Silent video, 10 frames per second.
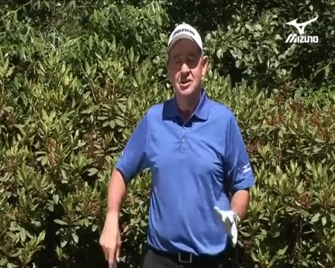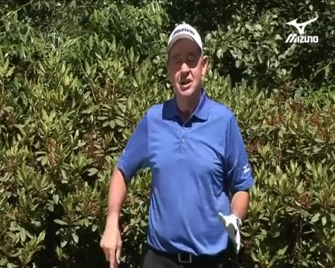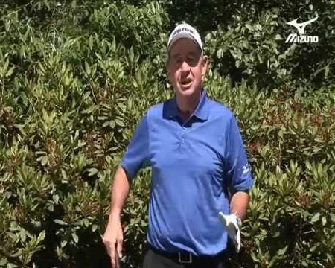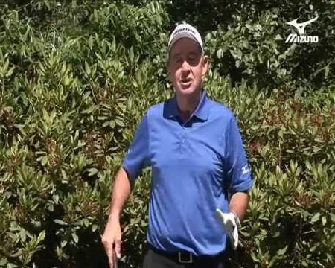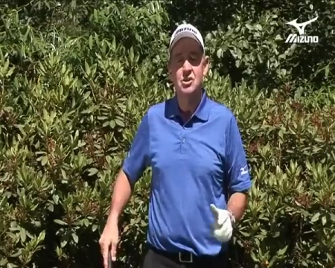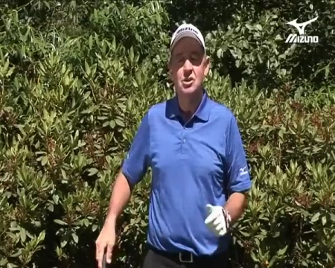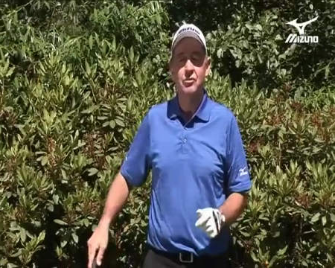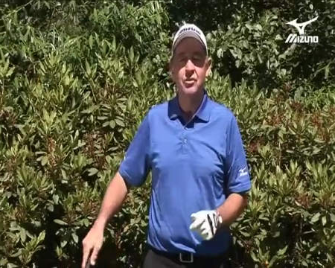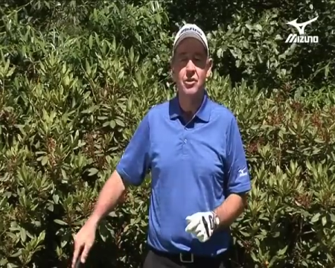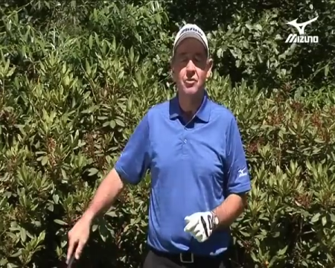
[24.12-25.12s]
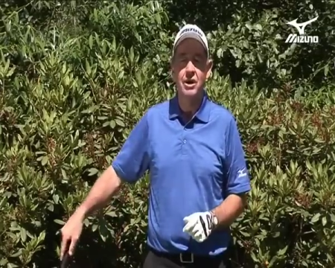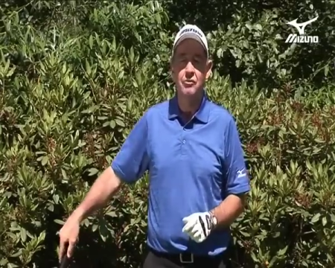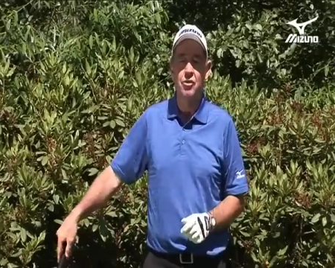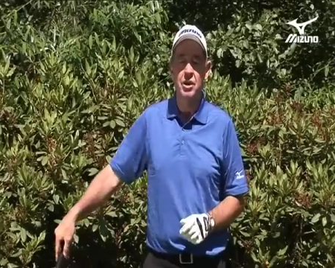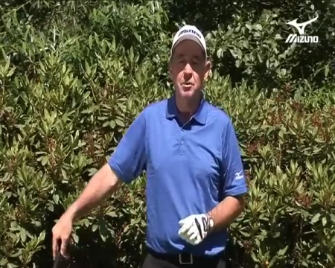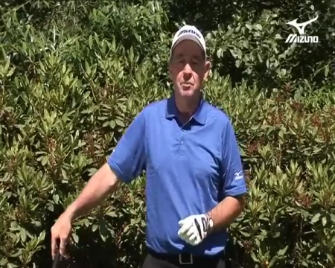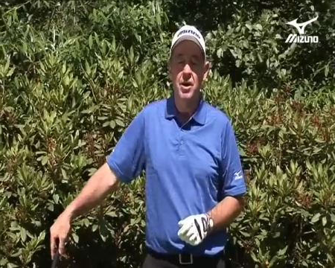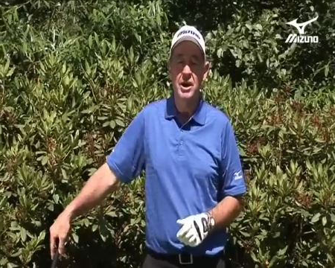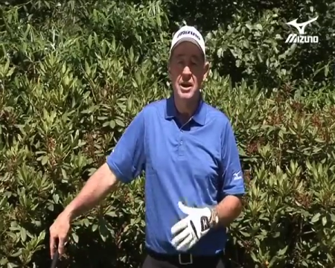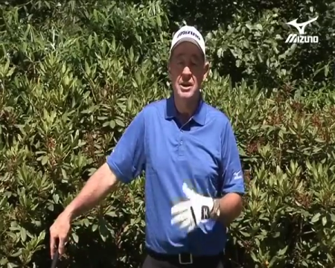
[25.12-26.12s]
get yourself in the right frame of
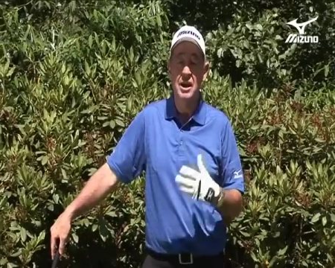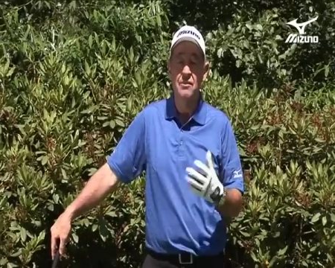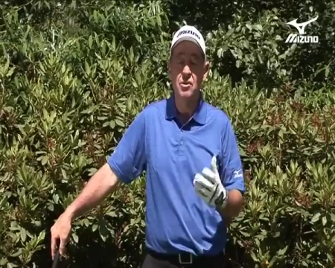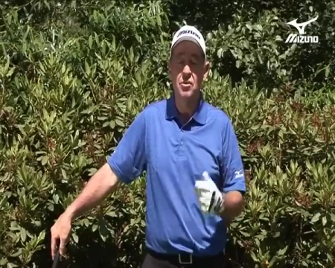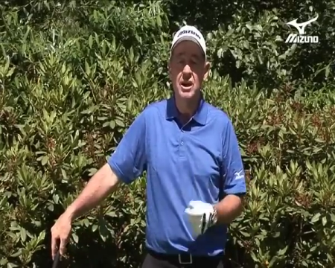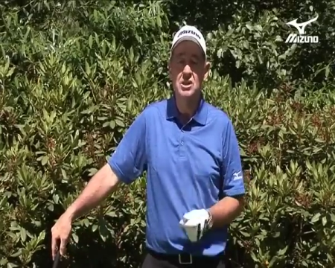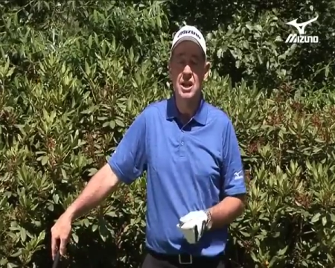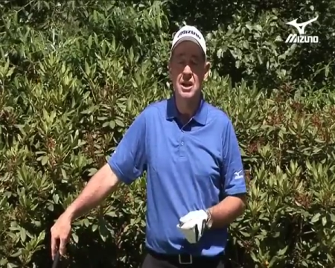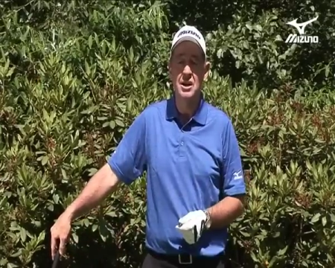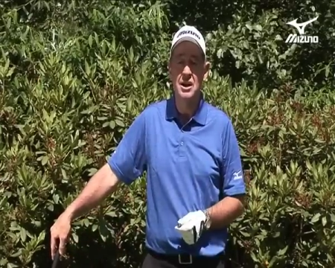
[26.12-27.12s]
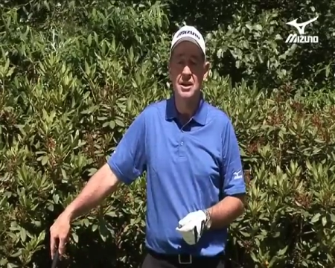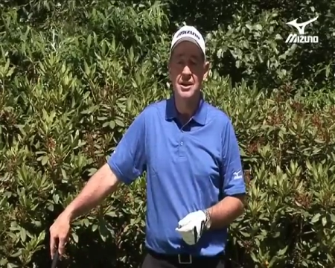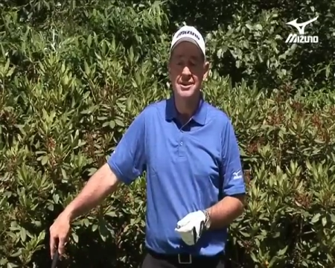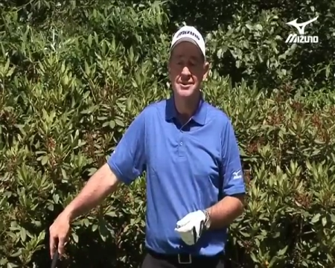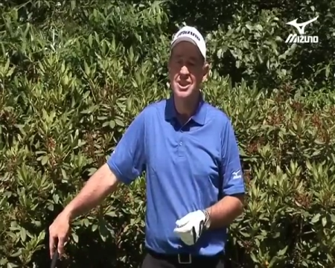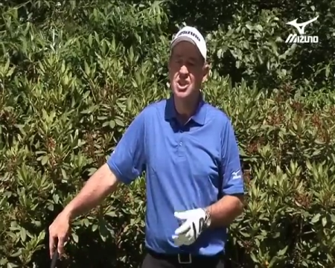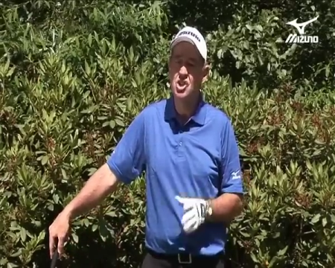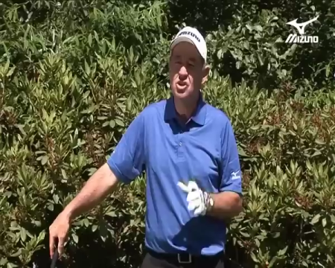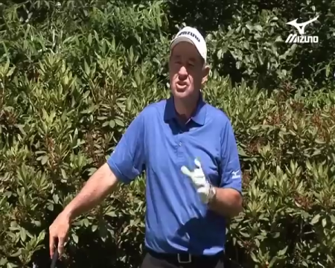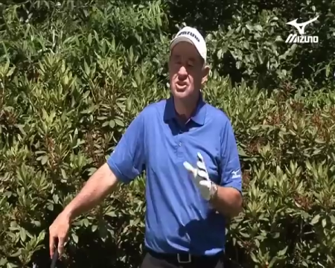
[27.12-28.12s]
mind and have the right technique. Now, it
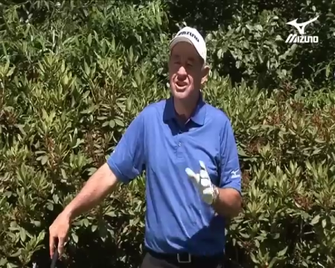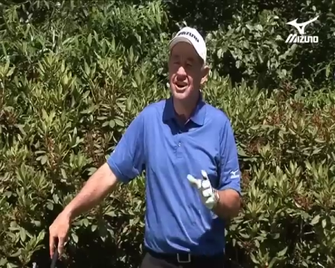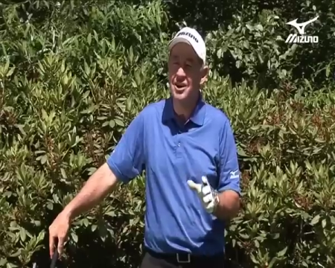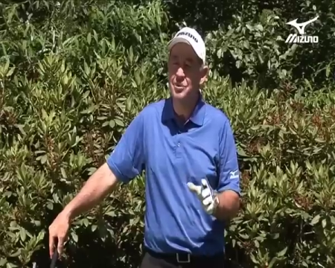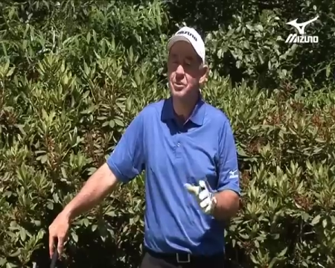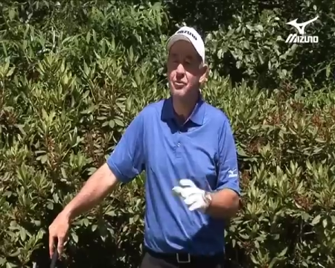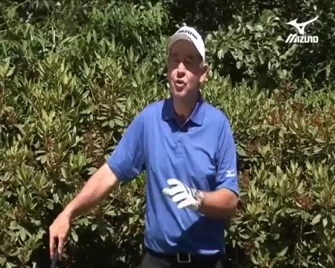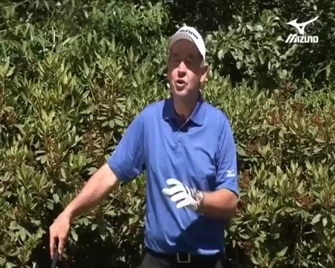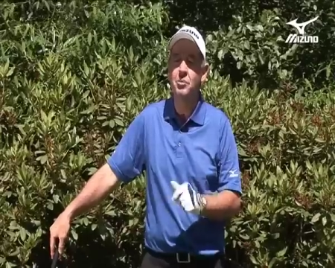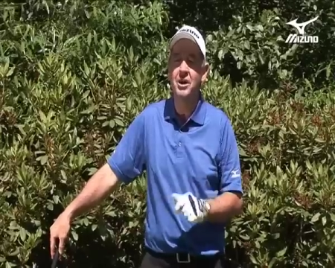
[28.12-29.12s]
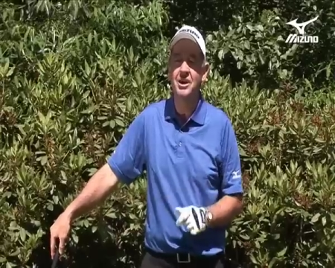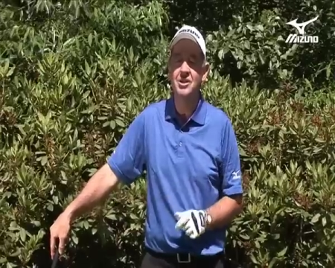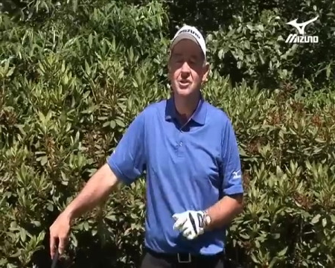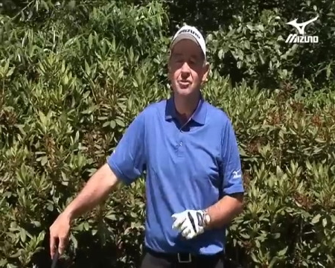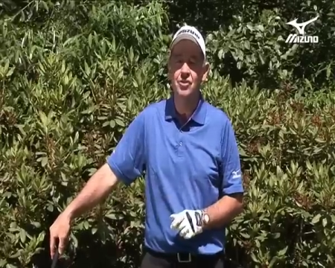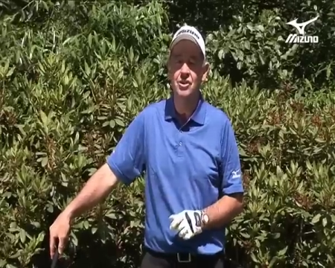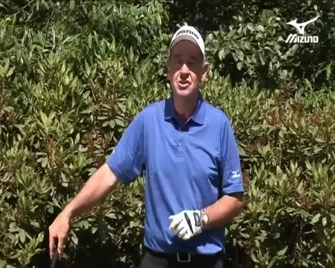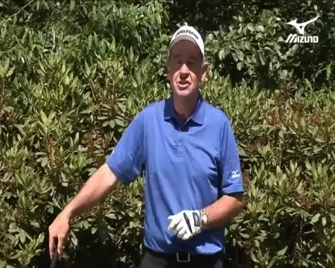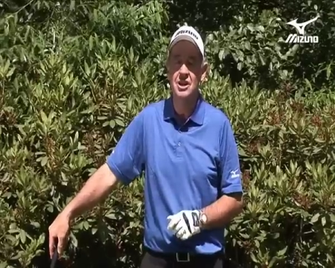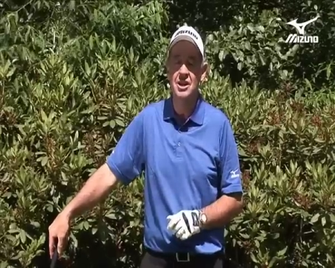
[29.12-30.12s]
should start before you make it to the
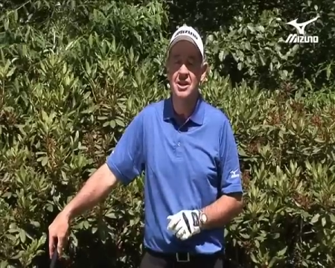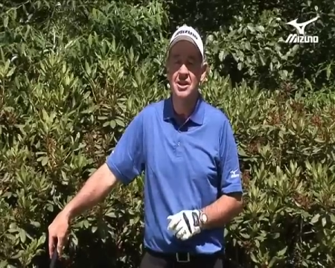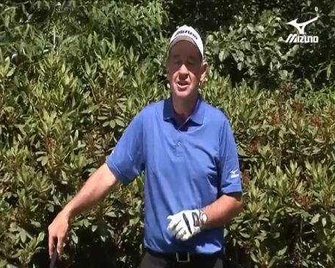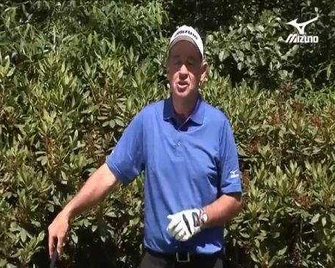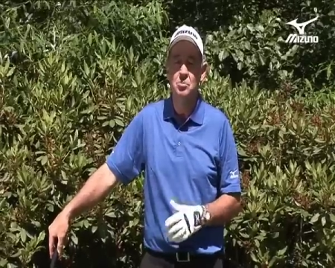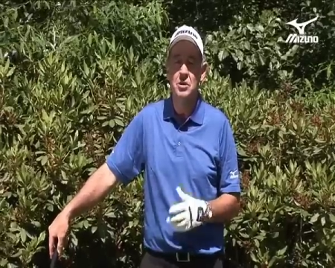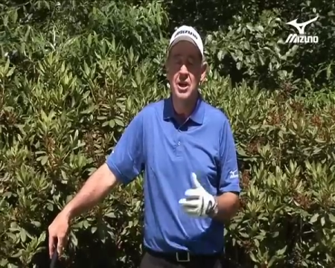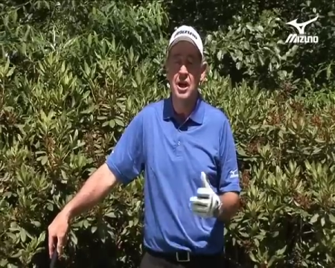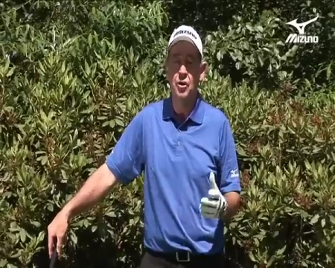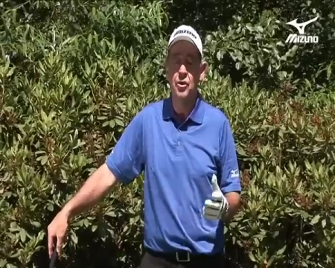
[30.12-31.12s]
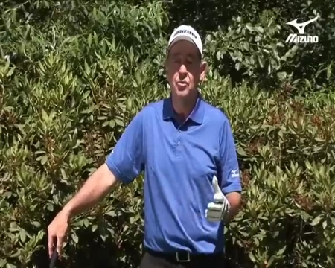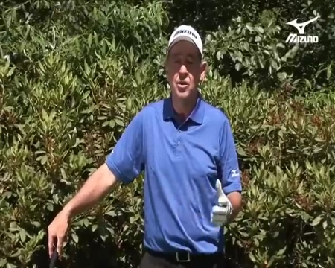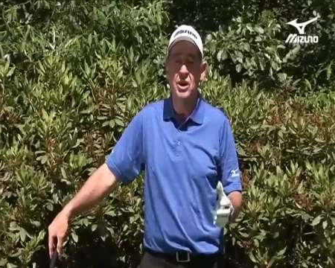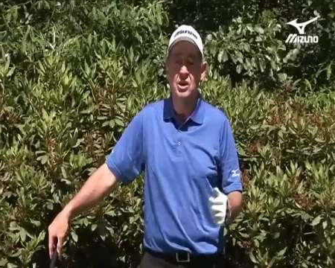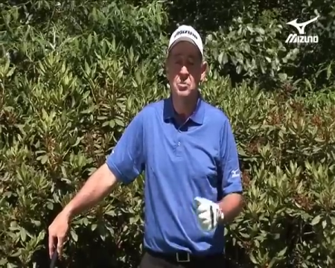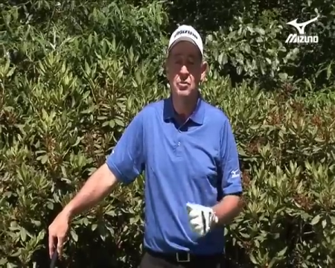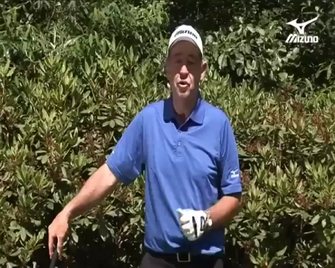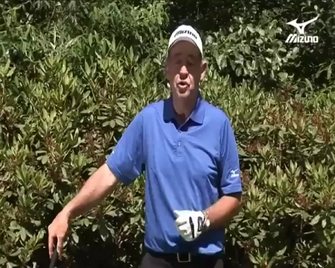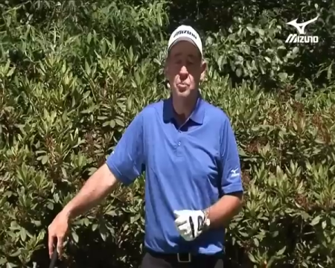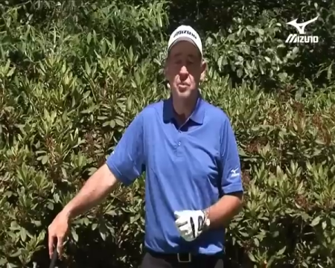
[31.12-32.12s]
first tee. It should be down on the range
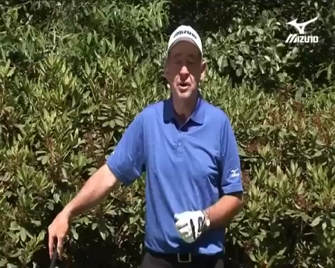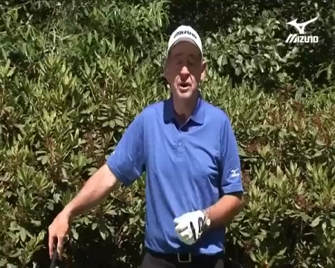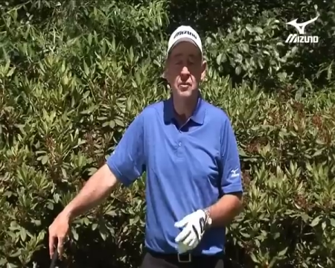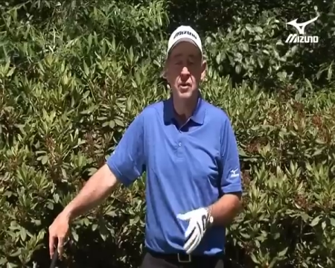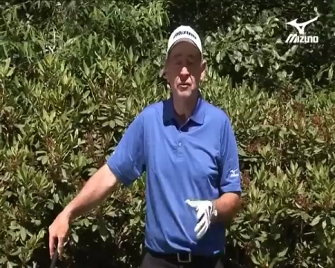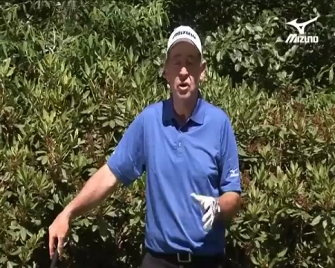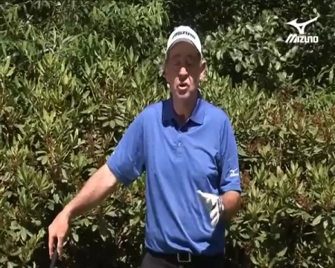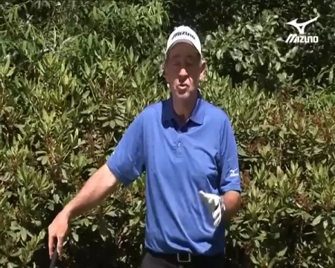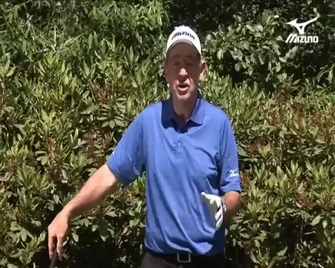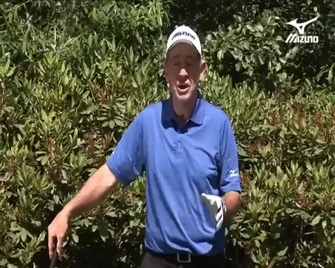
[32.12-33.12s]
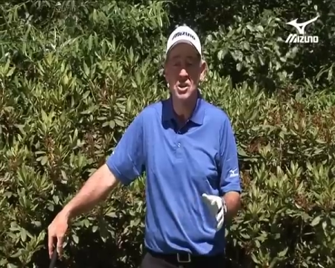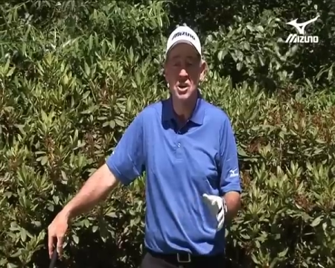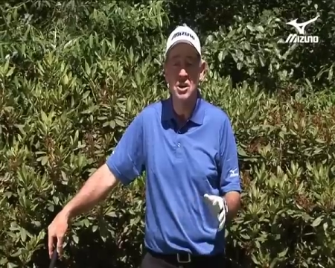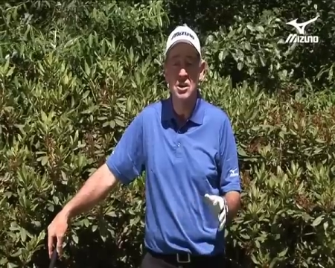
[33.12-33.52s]
before you play. And if you haven't got a range,